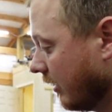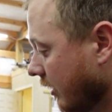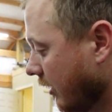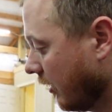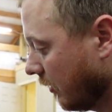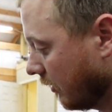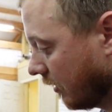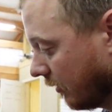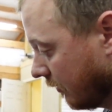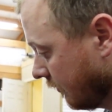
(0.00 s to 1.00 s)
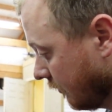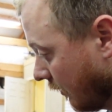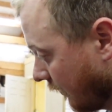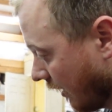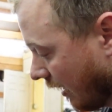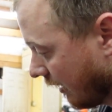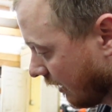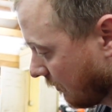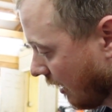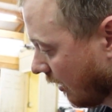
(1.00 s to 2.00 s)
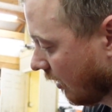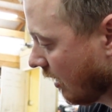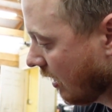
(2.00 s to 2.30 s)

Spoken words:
to do until we figure out anything better,